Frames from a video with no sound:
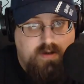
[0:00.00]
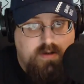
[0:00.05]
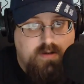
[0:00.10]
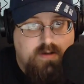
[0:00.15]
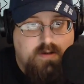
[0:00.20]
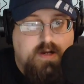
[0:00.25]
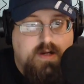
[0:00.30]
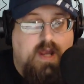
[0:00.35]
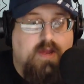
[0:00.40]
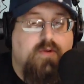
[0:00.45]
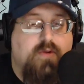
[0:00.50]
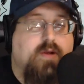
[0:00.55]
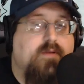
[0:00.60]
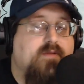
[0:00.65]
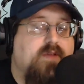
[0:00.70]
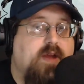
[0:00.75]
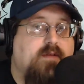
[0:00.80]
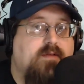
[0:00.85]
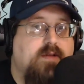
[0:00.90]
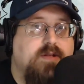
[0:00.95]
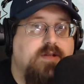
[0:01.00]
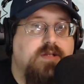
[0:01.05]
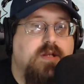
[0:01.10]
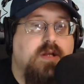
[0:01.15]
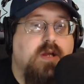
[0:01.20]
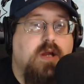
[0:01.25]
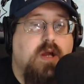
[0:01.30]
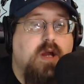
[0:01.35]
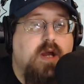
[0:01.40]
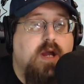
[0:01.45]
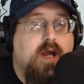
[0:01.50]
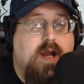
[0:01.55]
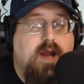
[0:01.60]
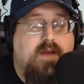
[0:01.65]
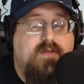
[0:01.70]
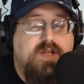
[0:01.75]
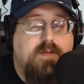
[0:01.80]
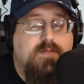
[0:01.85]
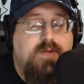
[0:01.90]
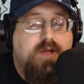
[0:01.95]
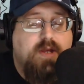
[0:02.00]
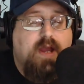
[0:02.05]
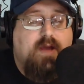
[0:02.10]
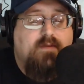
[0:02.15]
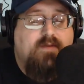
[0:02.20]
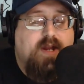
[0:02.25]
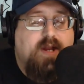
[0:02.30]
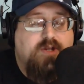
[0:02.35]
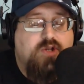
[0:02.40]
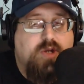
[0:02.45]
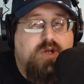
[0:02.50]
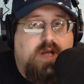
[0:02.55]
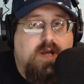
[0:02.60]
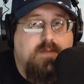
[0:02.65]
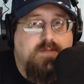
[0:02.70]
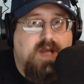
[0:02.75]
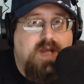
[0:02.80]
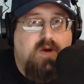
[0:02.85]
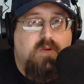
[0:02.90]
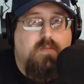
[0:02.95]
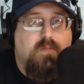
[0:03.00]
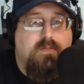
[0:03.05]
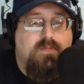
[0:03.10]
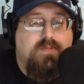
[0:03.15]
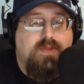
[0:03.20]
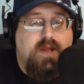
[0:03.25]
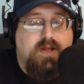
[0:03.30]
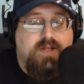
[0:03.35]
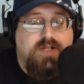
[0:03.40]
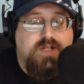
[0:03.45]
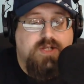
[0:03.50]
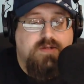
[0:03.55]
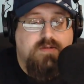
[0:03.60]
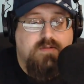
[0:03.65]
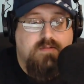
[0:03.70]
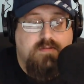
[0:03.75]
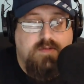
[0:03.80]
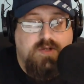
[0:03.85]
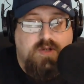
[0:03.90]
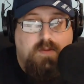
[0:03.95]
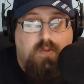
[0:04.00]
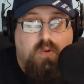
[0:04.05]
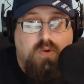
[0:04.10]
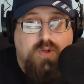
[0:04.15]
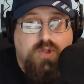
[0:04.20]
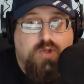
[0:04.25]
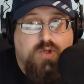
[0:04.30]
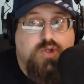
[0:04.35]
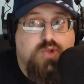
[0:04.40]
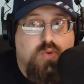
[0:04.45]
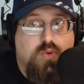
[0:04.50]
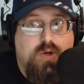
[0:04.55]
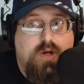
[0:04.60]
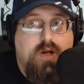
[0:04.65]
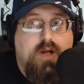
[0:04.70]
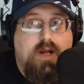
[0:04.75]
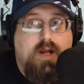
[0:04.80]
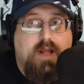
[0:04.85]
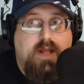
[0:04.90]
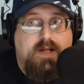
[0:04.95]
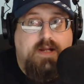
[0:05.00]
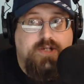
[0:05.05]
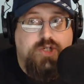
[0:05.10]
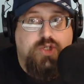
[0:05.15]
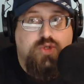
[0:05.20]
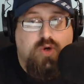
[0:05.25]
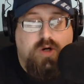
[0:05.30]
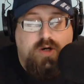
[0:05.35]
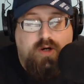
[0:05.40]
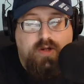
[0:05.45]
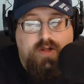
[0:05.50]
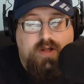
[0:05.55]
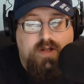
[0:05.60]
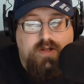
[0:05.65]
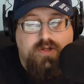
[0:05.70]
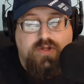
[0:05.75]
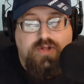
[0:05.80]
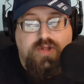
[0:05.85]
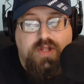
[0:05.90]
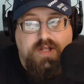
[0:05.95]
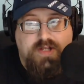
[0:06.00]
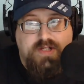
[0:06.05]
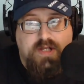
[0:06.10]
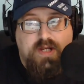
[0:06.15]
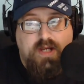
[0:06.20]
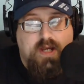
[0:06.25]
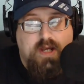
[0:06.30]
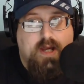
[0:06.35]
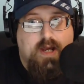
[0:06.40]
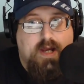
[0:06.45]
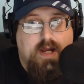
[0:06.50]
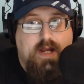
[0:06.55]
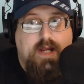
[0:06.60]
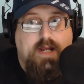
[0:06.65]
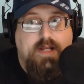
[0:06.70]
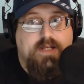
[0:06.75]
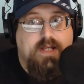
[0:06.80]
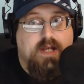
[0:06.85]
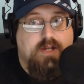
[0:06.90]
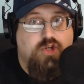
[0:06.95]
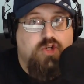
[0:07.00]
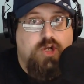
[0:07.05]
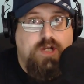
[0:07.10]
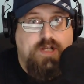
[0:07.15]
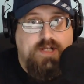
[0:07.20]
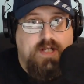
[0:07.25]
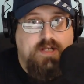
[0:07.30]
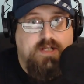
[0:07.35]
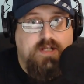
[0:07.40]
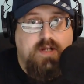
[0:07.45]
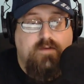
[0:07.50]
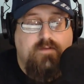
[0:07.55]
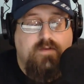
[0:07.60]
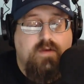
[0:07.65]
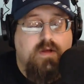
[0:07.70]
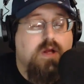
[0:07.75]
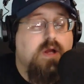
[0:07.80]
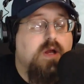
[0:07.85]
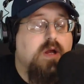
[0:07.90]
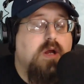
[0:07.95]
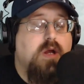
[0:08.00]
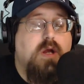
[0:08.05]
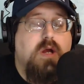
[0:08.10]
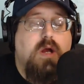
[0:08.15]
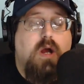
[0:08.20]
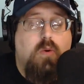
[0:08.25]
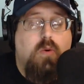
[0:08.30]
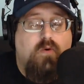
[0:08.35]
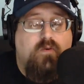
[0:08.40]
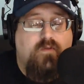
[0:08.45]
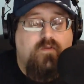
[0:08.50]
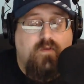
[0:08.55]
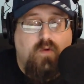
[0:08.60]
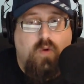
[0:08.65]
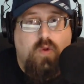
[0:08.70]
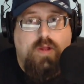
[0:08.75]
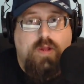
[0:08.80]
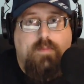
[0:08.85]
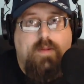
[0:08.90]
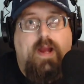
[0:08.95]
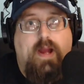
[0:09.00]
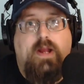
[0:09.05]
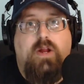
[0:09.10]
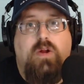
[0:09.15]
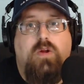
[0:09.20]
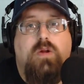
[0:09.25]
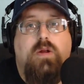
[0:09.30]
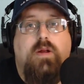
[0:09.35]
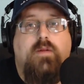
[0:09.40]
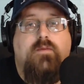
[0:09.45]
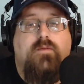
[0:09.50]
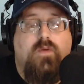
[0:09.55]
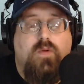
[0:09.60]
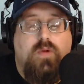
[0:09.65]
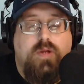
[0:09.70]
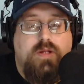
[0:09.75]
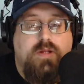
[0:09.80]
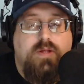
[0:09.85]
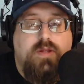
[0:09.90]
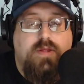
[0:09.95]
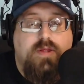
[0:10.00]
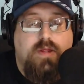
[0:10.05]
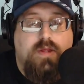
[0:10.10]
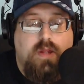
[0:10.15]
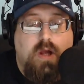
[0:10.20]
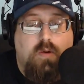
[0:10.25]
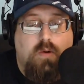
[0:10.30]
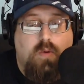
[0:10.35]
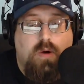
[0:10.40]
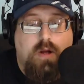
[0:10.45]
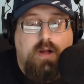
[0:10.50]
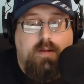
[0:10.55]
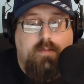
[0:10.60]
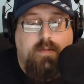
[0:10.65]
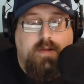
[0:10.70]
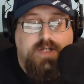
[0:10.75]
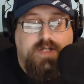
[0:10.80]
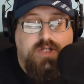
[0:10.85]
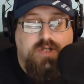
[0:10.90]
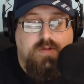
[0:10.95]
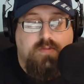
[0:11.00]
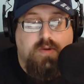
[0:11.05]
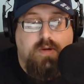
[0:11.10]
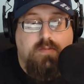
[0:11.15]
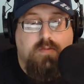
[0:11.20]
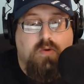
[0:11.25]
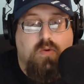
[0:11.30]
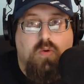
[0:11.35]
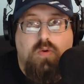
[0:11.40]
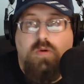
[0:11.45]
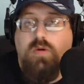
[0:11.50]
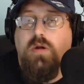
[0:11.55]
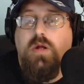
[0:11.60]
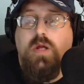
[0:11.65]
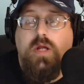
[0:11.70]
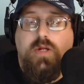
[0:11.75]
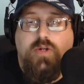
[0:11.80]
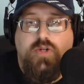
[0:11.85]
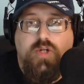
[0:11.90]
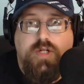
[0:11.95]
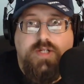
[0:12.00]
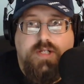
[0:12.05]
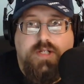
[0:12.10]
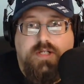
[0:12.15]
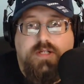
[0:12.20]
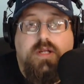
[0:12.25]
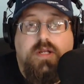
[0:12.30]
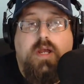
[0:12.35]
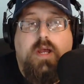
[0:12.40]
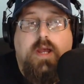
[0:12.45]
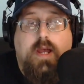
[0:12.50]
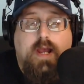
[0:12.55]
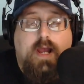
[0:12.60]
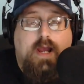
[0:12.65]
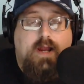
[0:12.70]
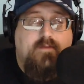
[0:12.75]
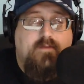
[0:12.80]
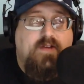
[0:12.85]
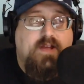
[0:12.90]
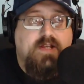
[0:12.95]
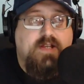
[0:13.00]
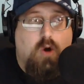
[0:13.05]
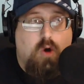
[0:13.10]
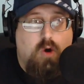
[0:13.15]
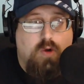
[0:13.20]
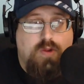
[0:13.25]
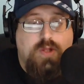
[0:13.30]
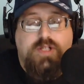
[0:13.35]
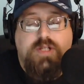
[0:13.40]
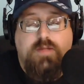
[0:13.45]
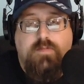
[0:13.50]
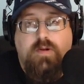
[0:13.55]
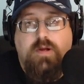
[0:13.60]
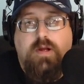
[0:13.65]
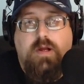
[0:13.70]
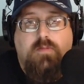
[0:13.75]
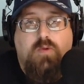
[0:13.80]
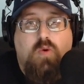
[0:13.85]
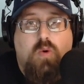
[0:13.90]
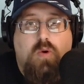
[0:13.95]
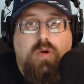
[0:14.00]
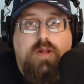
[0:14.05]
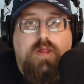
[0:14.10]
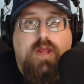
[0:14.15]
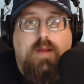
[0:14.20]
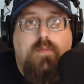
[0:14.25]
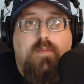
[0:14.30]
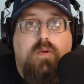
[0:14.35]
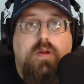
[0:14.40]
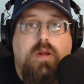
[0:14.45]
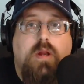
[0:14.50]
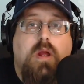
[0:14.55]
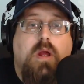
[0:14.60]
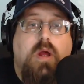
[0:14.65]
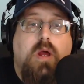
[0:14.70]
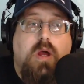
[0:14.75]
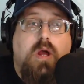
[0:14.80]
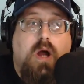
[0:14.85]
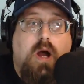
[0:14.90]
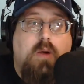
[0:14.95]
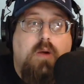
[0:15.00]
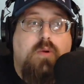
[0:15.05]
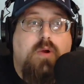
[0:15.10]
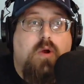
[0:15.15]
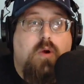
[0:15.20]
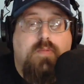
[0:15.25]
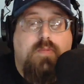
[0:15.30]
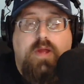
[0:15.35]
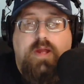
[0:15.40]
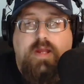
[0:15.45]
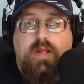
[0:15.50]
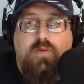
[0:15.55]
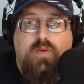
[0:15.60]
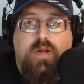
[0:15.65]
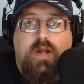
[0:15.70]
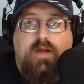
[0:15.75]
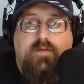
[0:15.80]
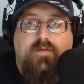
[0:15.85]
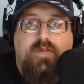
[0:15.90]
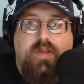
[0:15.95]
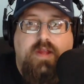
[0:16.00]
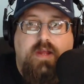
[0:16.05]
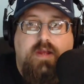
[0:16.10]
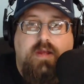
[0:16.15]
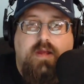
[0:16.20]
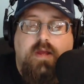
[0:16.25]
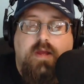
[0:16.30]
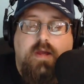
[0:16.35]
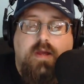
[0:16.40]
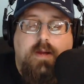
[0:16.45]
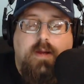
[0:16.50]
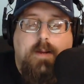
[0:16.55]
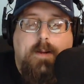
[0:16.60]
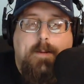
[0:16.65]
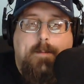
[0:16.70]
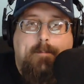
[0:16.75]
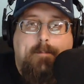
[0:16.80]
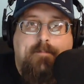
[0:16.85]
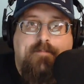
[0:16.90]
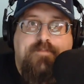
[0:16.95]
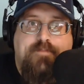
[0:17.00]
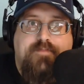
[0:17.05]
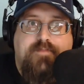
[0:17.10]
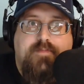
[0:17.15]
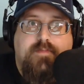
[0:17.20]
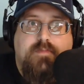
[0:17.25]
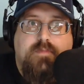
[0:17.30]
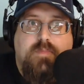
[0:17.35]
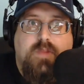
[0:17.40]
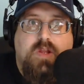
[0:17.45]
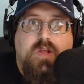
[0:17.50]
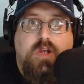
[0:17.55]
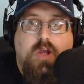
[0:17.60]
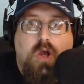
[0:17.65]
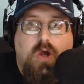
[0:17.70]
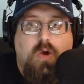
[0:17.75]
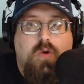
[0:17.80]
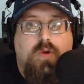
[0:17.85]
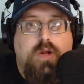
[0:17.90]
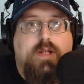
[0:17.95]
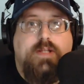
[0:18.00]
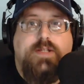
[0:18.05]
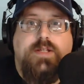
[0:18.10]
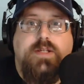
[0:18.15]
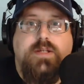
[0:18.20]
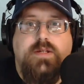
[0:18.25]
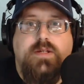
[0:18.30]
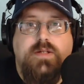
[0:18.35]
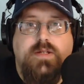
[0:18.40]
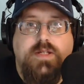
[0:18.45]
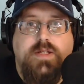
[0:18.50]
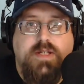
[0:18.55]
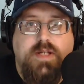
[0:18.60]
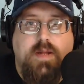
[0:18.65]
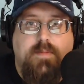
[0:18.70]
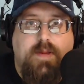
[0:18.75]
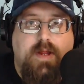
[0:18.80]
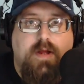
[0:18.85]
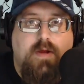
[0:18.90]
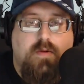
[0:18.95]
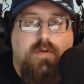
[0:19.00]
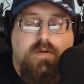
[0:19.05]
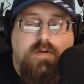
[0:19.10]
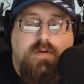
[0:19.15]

gathering of the evidence. If something evidentially comes out that supports her story that is stronger than this he said, she said stuff, I will fully back her and fully not want him as a Supreme Court justice. And if he's on the Supreme Court at that point, I would hope that he would have the cojones to step down.